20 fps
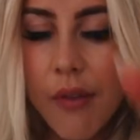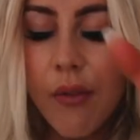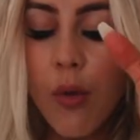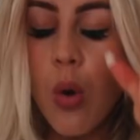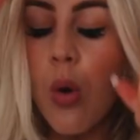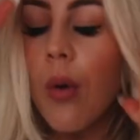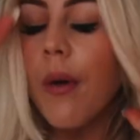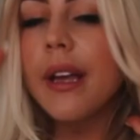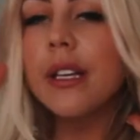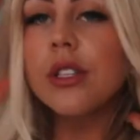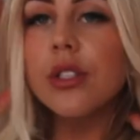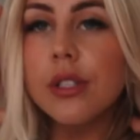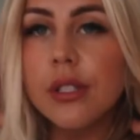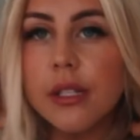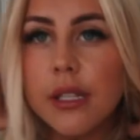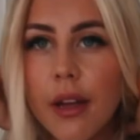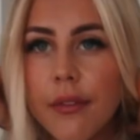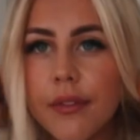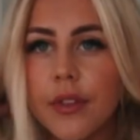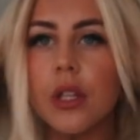I've always just
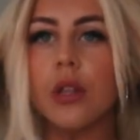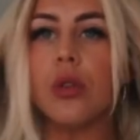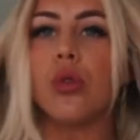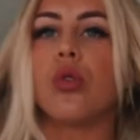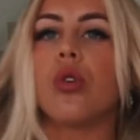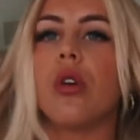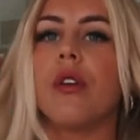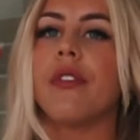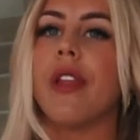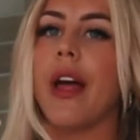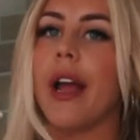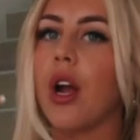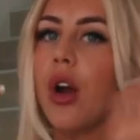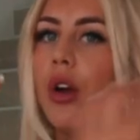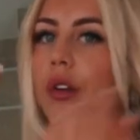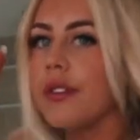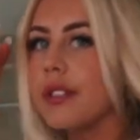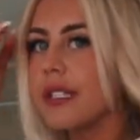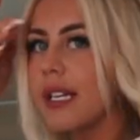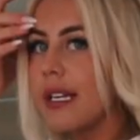loved the look of like
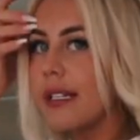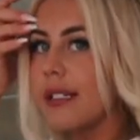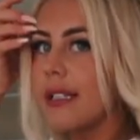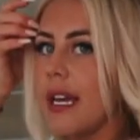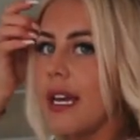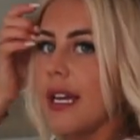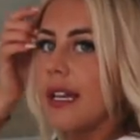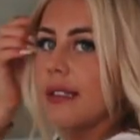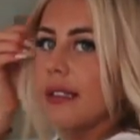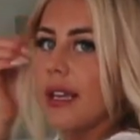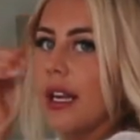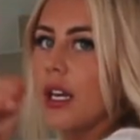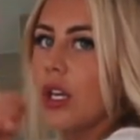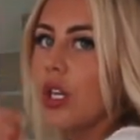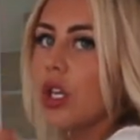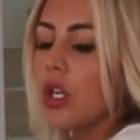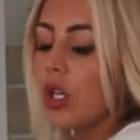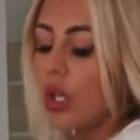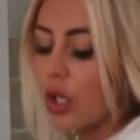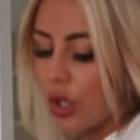oversized tees
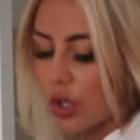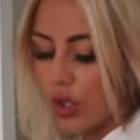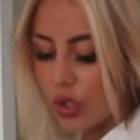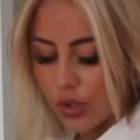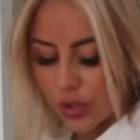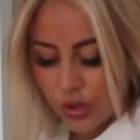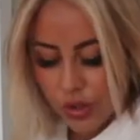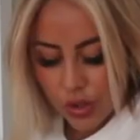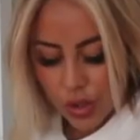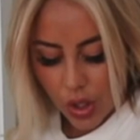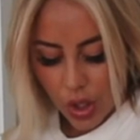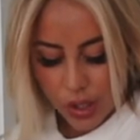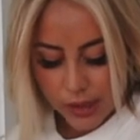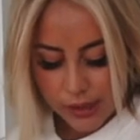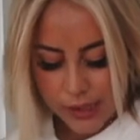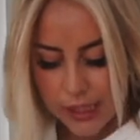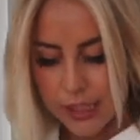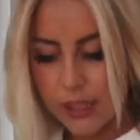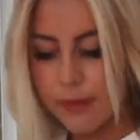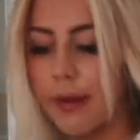and cute
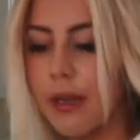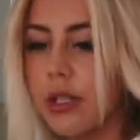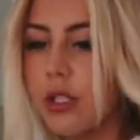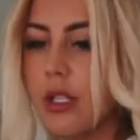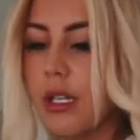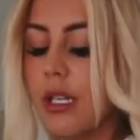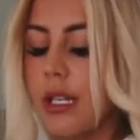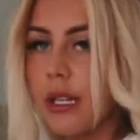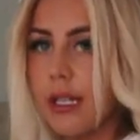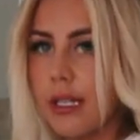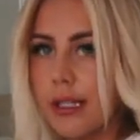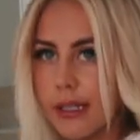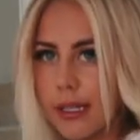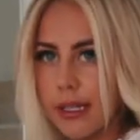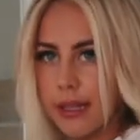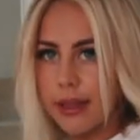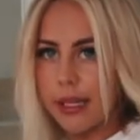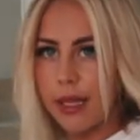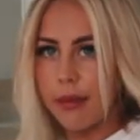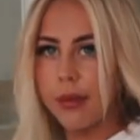skirts, especially this
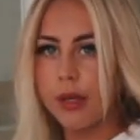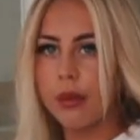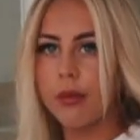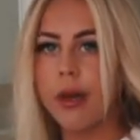leopard